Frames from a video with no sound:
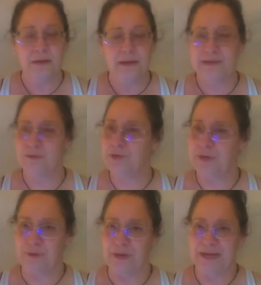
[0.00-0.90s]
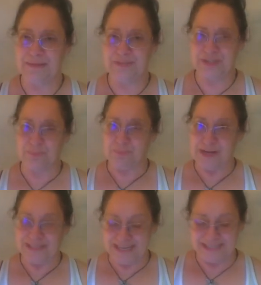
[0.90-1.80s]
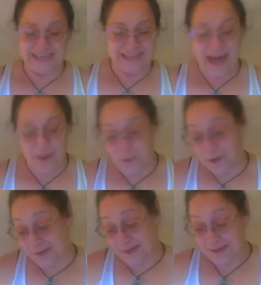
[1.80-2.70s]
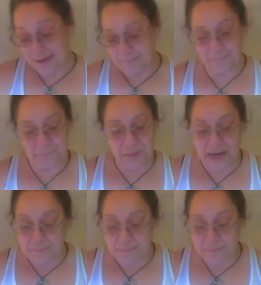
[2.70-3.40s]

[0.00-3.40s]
I don't know. I'm still processing that one, but